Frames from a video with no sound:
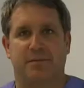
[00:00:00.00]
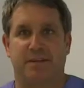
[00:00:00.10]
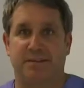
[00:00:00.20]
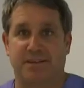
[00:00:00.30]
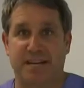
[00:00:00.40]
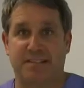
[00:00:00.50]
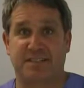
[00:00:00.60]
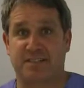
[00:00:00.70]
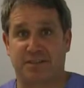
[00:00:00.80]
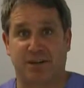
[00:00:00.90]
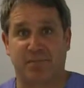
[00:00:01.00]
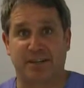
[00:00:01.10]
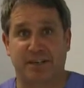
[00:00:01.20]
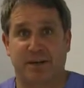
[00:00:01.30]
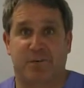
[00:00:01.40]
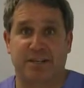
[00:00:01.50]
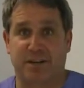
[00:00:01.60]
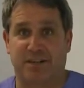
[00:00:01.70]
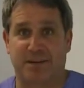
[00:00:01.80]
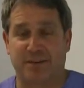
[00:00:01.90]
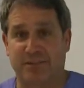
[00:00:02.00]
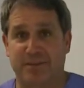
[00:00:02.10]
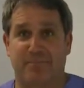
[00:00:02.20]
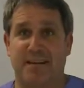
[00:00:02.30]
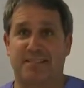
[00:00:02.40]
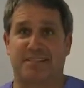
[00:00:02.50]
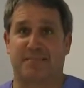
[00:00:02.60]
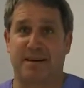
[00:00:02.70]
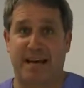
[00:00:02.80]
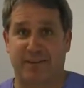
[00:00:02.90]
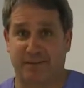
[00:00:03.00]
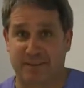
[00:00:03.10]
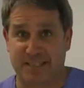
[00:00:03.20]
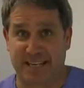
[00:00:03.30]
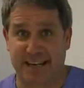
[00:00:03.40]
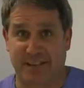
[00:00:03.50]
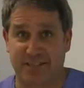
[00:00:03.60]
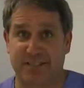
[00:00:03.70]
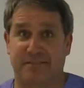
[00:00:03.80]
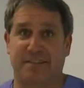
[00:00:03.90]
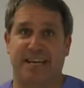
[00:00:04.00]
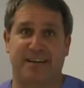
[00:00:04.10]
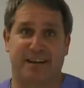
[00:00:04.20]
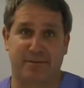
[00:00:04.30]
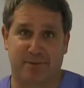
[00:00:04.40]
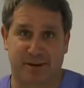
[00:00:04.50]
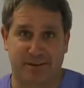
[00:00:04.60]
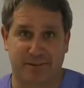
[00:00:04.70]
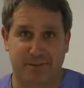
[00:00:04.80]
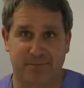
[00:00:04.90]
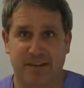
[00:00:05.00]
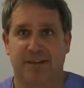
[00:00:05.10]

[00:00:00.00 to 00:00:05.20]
In the last installment, we talked about the basic pathophysiology of canine parvo.